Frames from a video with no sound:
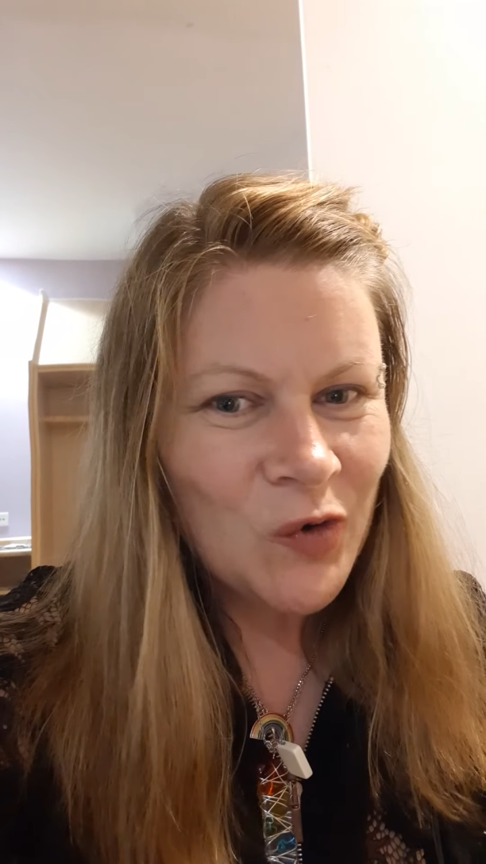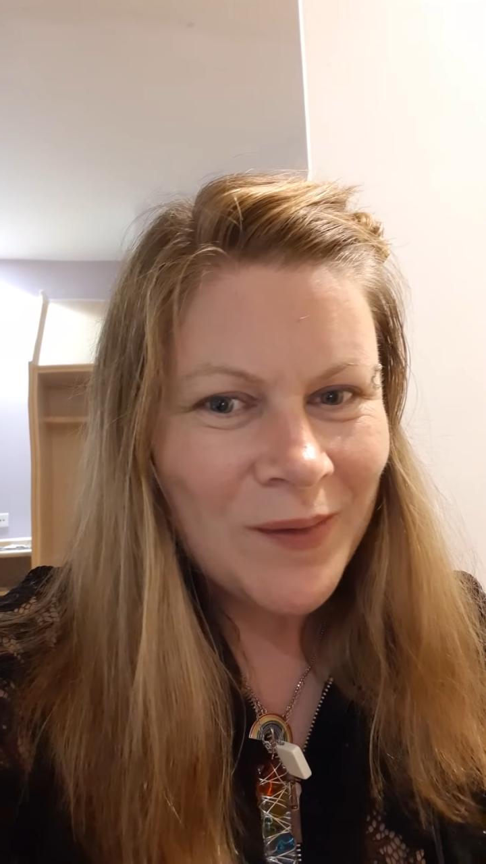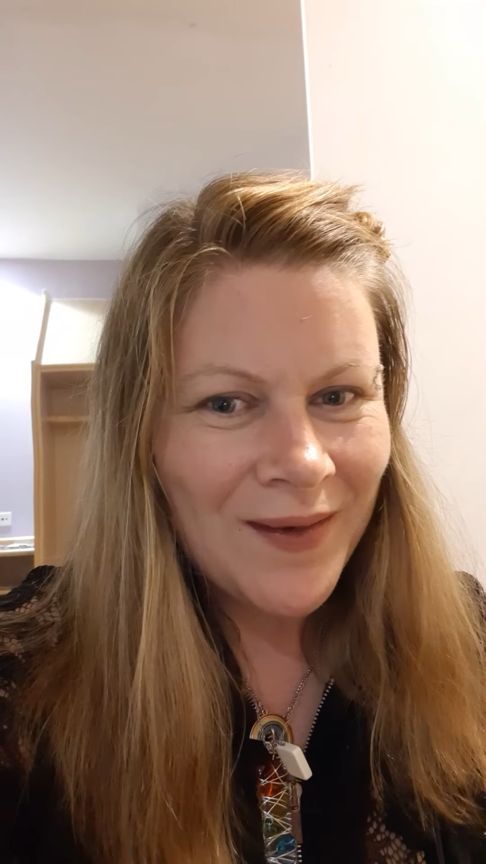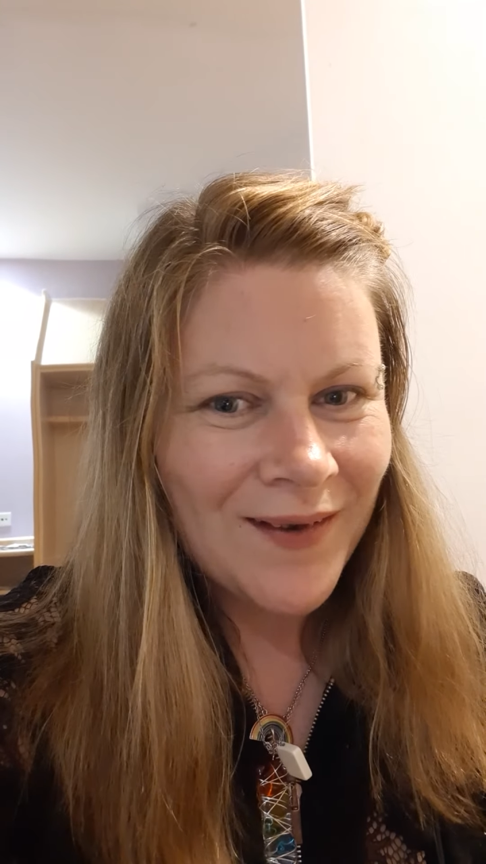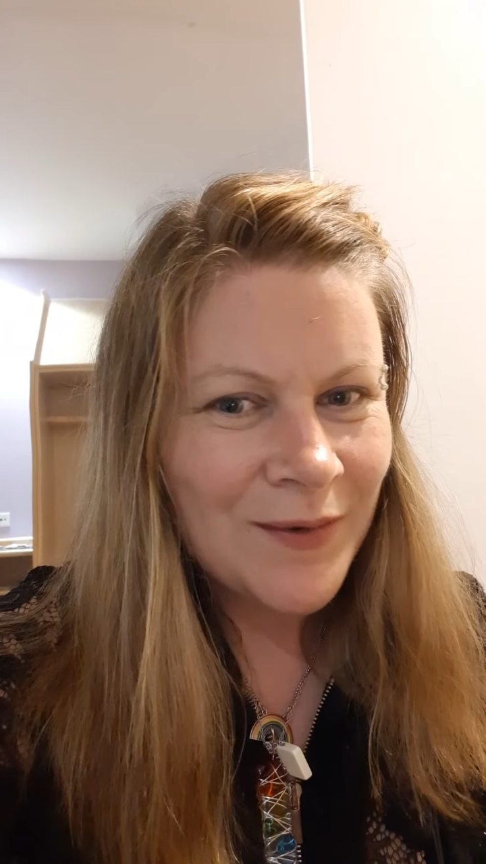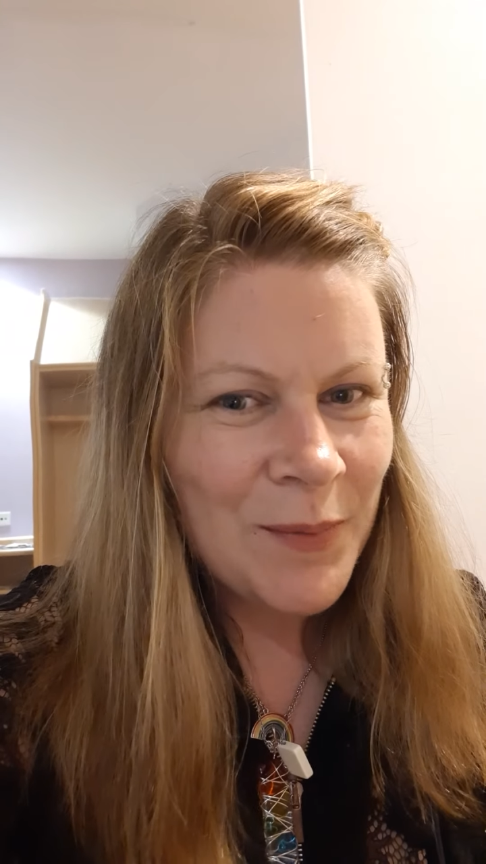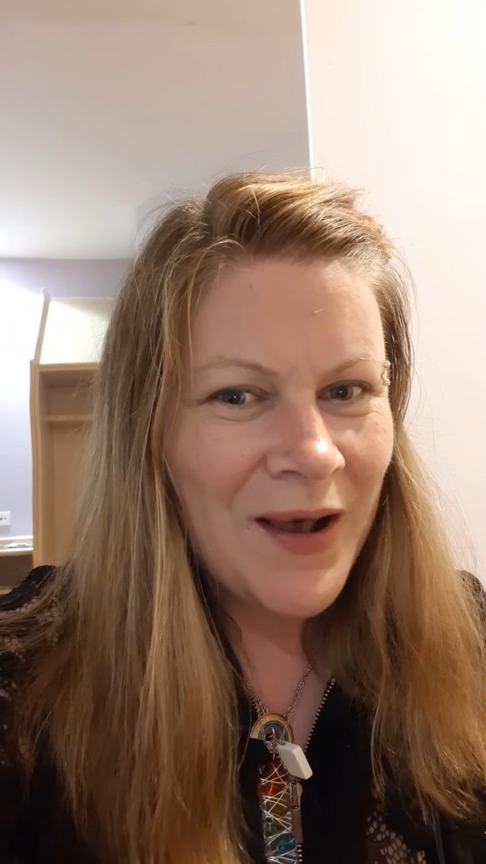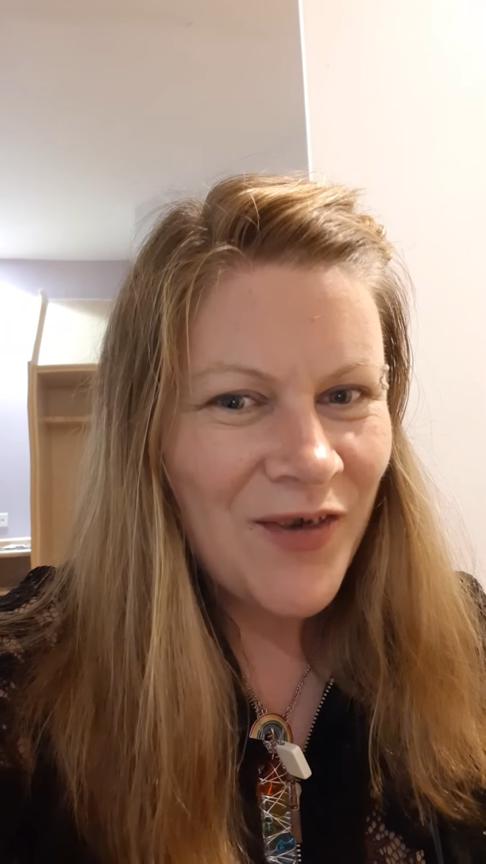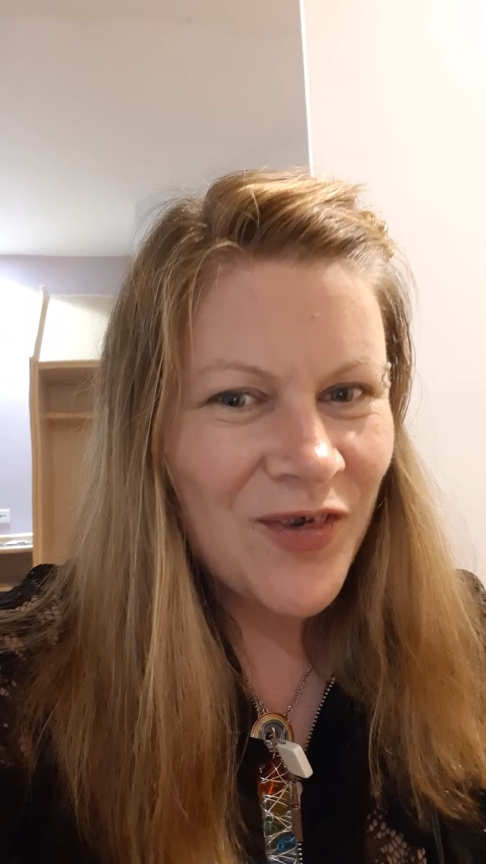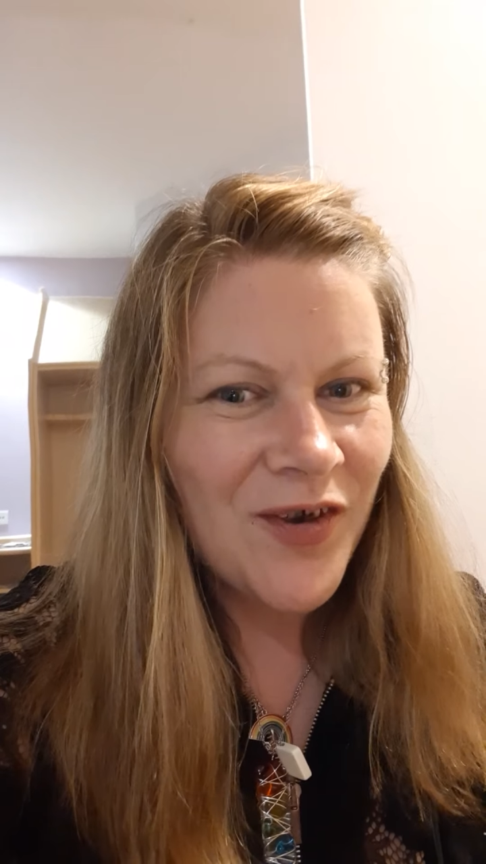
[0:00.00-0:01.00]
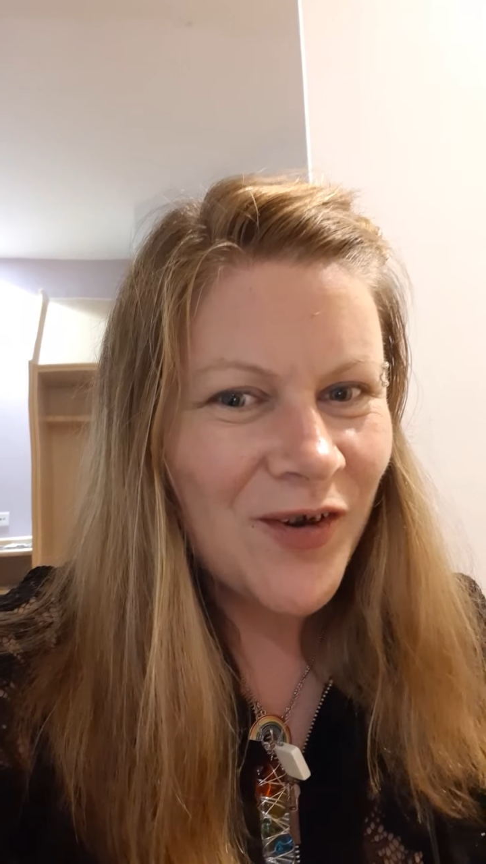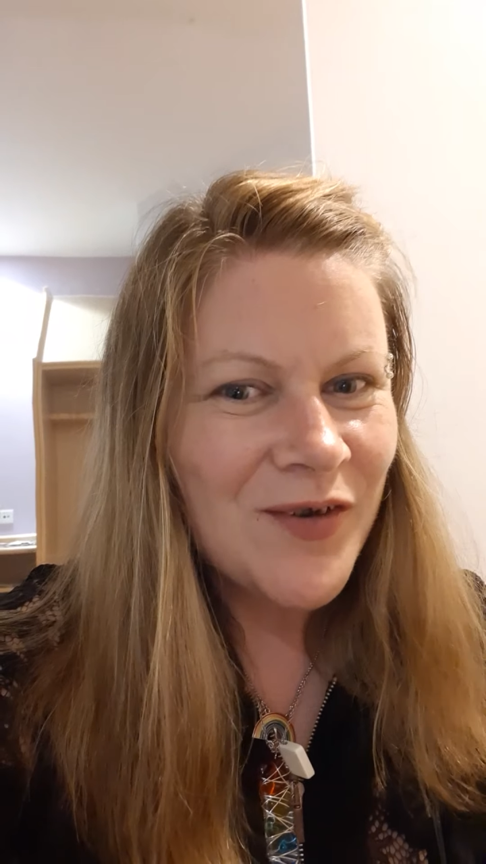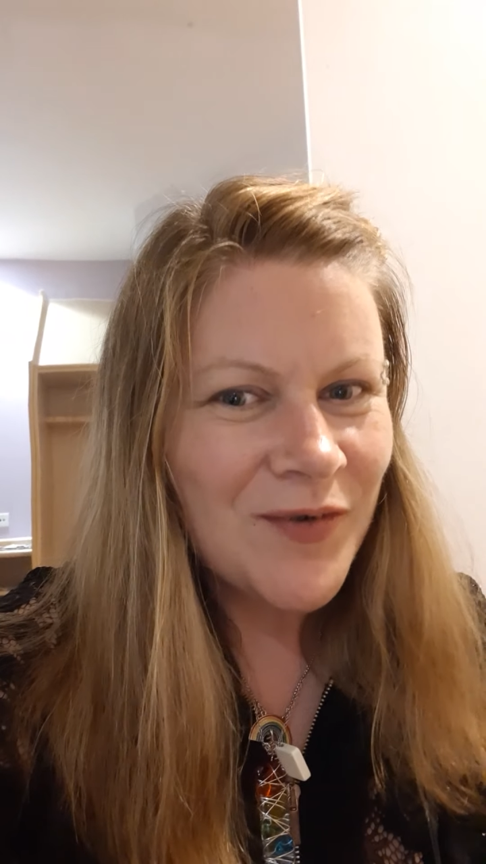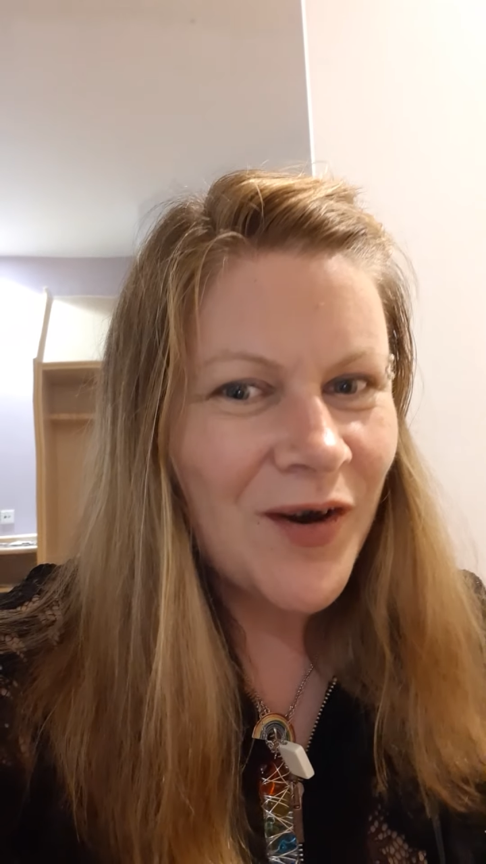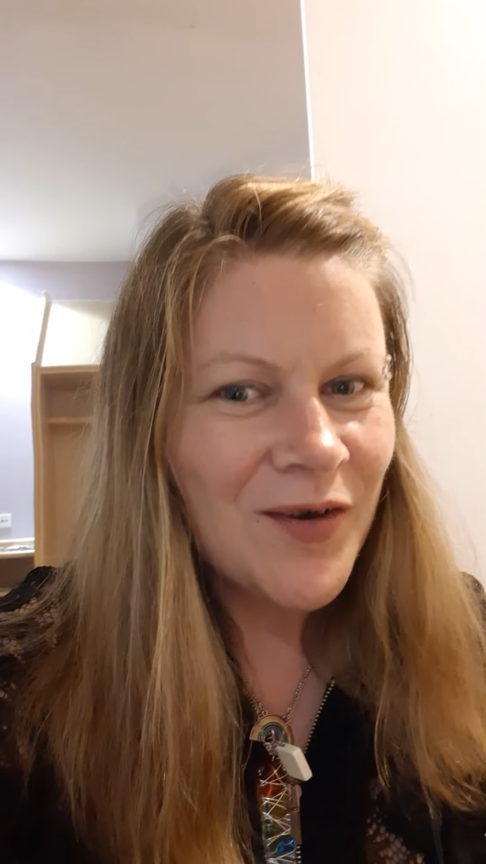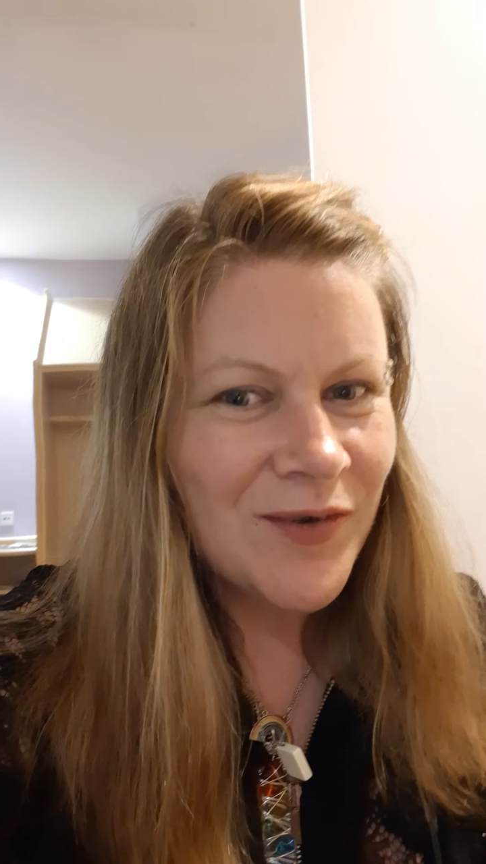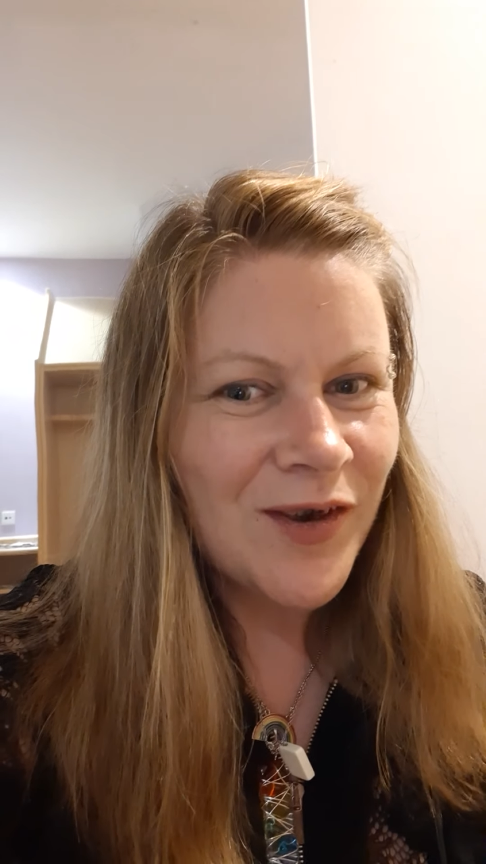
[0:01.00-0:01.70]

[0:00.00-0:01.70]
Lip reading: but that's about 35